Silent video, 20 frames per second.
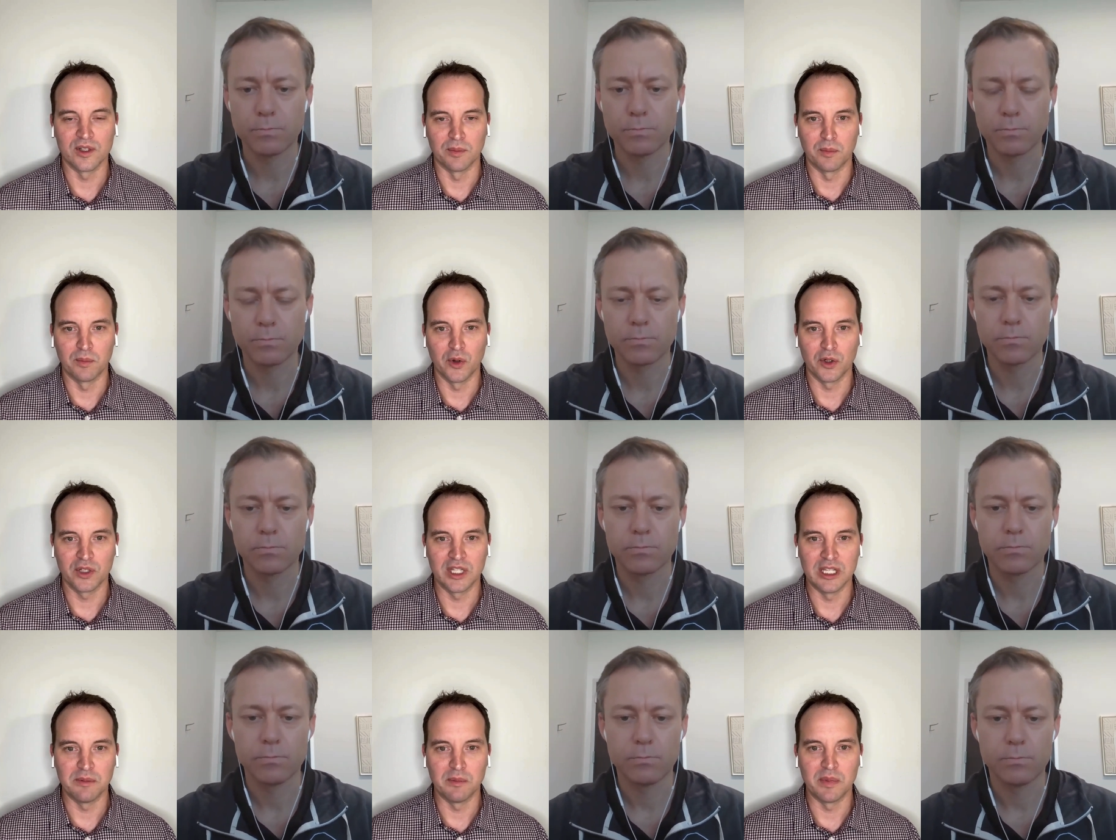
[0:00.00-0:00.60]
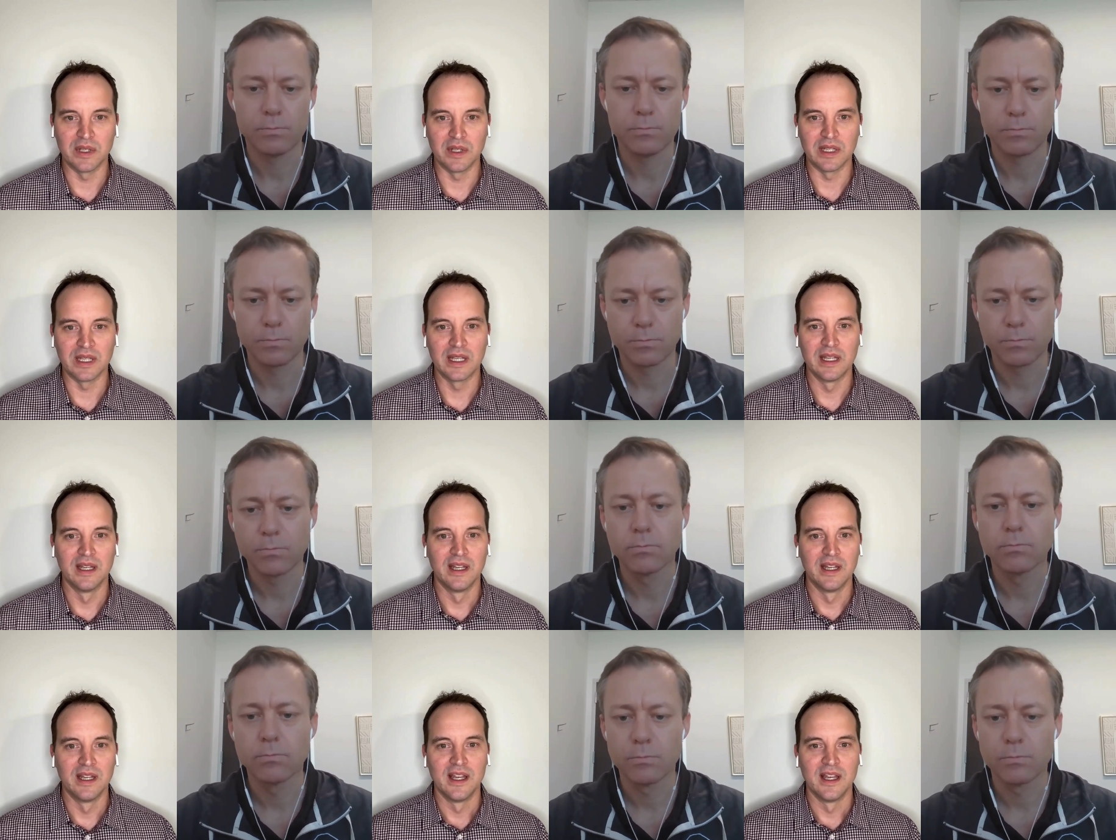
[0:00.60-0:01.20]
Speaker 1: some bookkeeping.
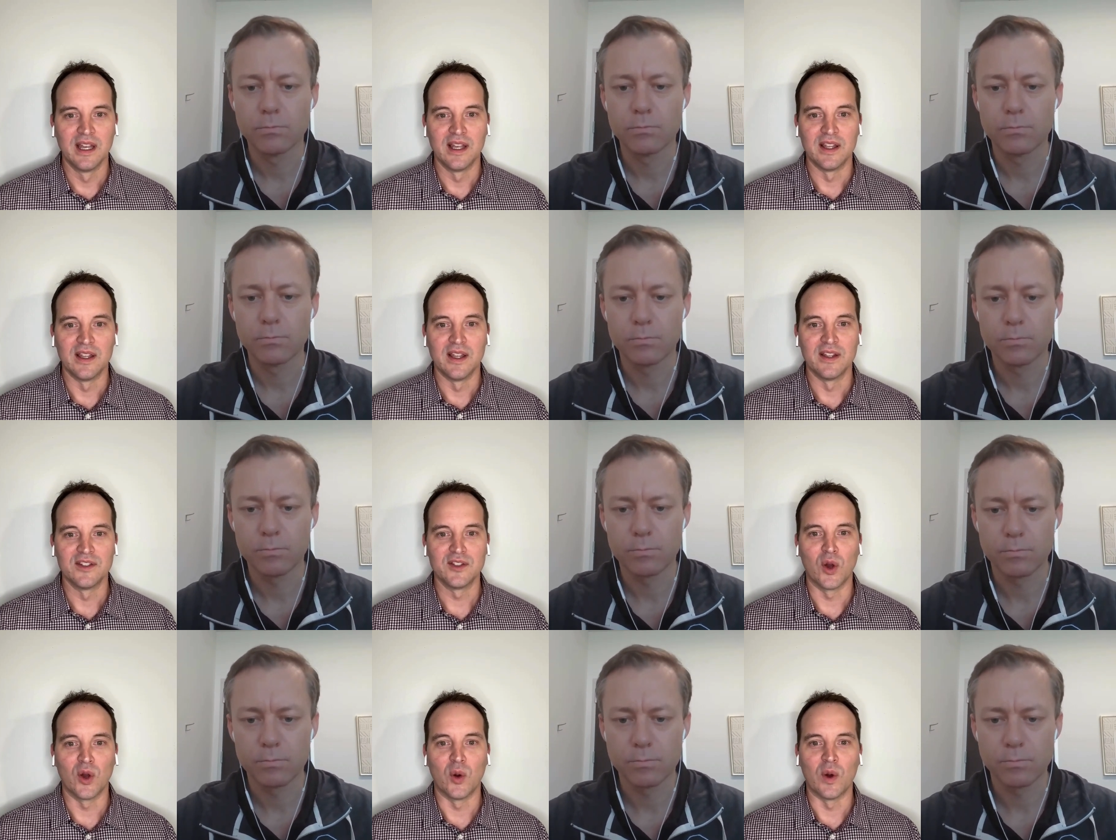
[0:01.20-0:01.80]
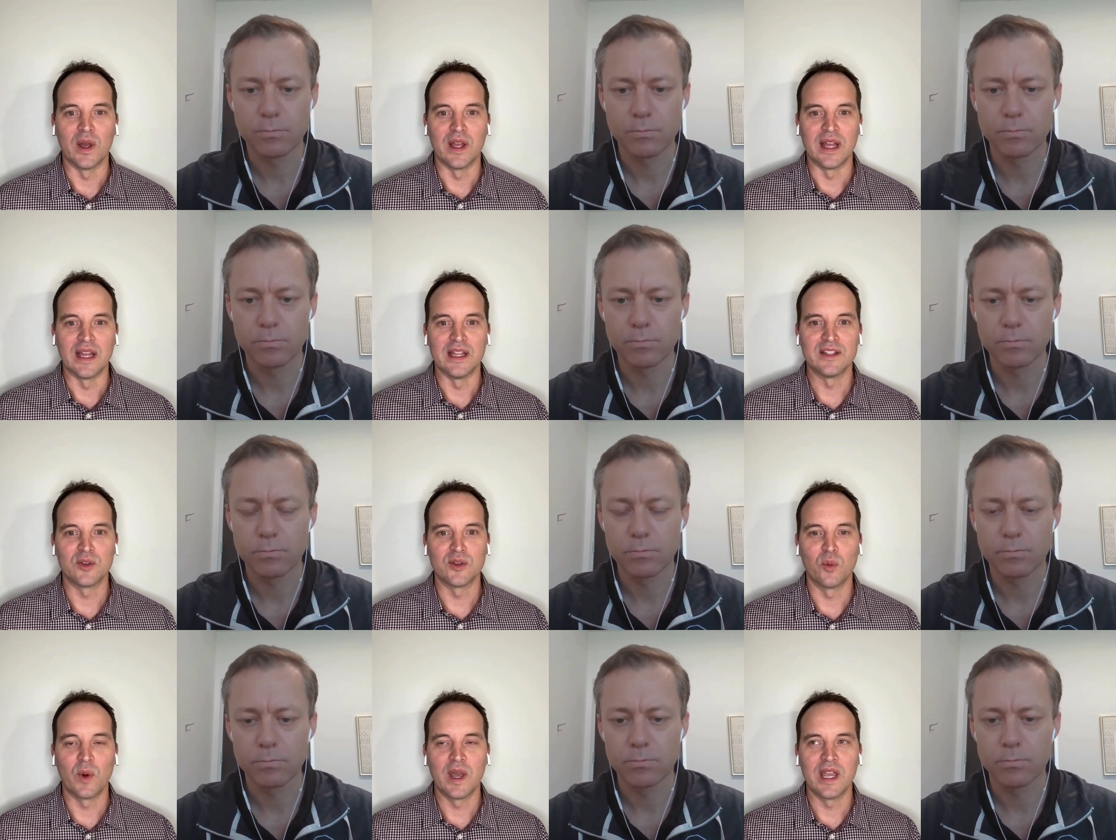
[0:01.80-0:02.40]
So
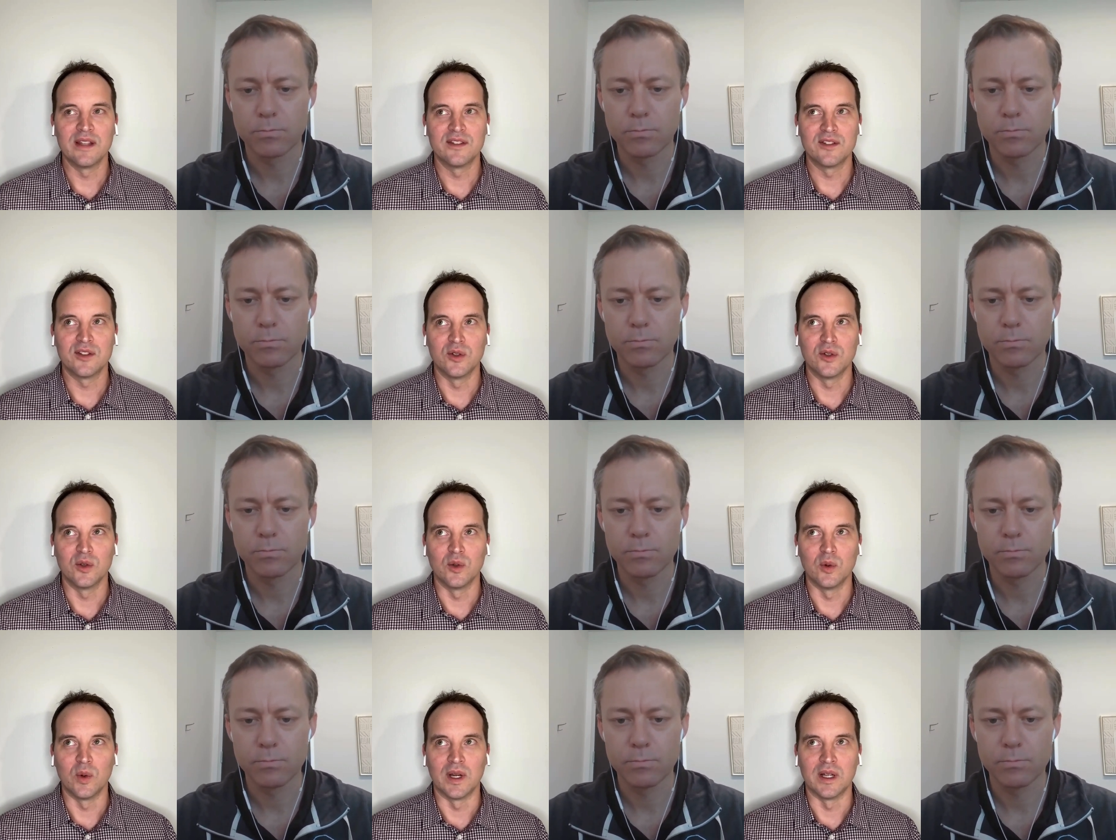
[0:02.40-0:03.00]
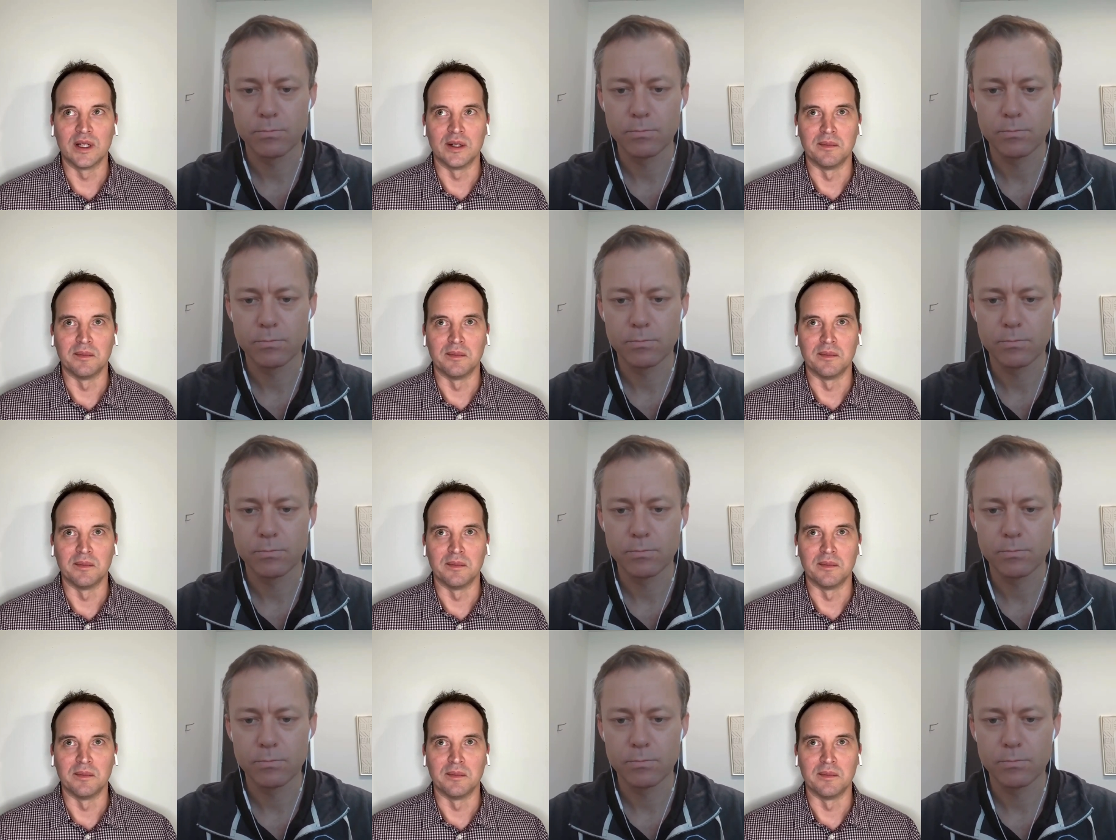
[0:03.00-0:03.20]
it's a way to,